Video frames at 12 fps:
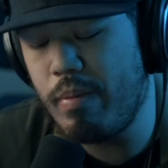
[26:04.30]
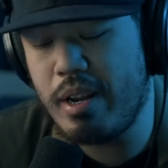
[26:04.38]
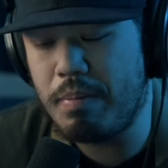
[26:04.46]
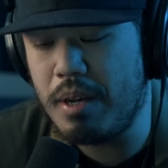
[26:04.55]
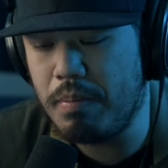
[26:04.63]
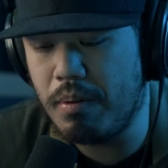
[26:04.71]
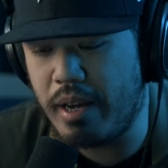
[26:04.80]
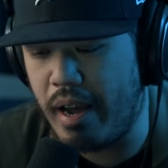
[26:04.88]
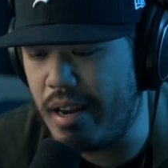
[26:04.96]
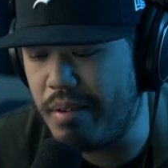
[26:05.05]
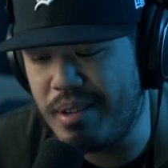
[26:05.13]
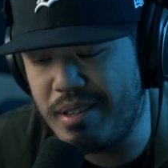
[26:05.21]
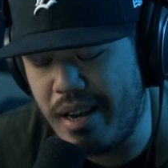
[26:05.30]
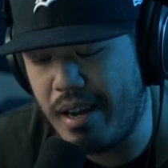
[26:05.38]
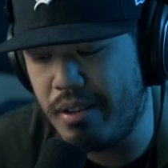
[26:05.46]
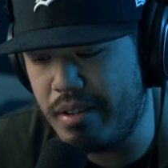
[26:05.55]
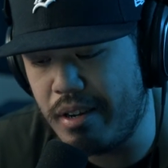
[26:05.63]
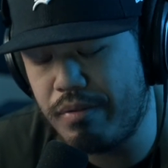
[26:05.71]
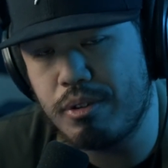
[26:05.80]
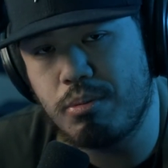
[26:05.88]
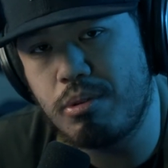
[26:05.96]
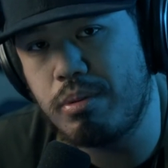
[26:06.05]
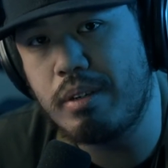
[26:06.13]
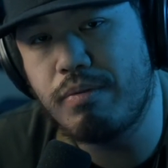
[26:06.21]
many people can't even tell the difference
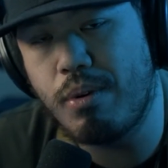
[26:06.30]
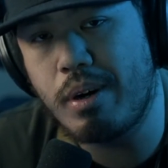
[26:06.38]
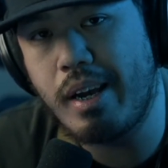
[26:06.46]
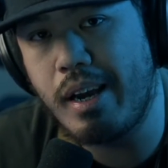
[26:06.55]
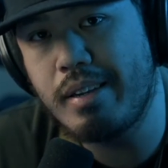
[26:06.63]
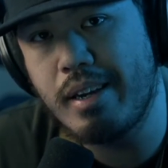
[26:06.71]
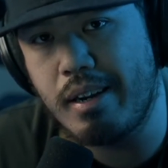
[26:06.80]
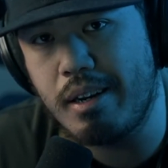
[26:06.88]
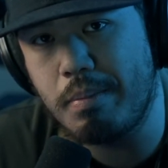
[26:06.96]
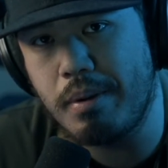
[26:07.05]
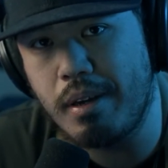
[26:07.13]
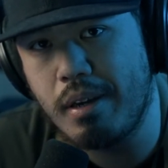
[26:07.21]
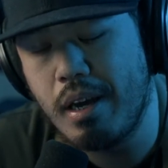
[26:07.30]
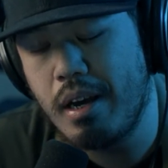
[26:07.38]
between 4K and 1080p.